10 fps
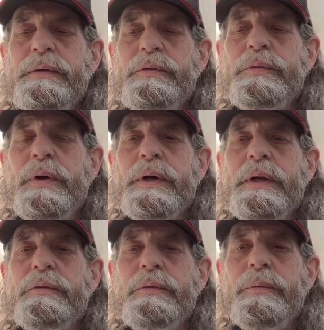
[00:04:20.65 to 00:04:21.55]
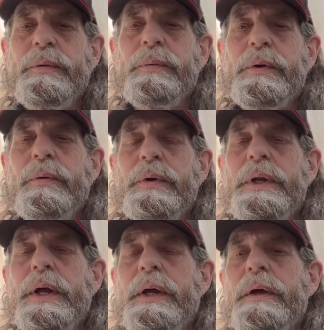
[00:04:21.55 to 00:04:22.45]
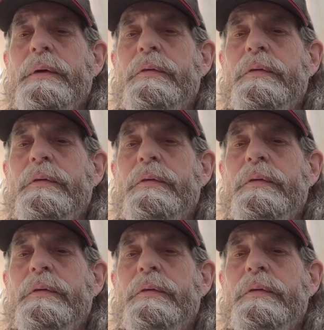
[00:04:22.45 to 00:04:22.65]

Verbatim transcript: truck as it, we were going down.